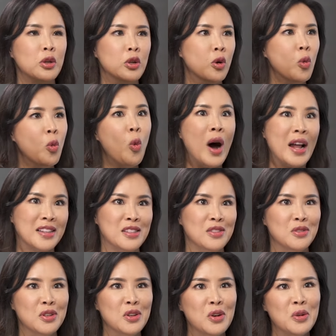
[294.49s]
you know, what
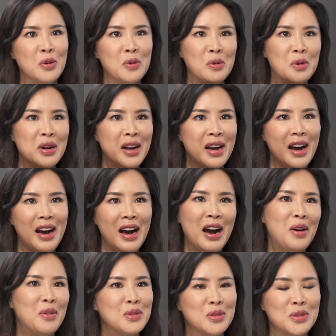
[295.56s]
you know,
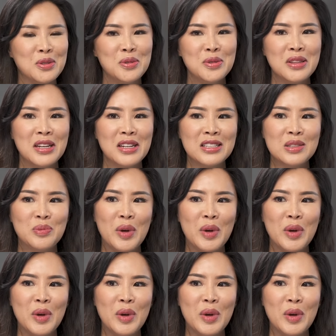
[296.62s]
how to do things.